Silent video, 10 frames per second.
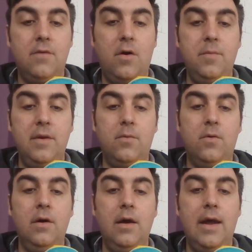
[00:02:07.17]
of all
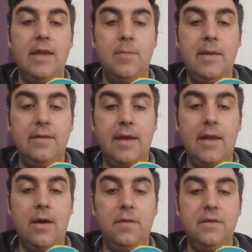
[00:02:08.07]
people and to
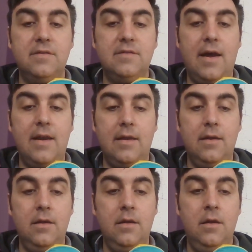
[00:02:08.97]
maintain a healthy society.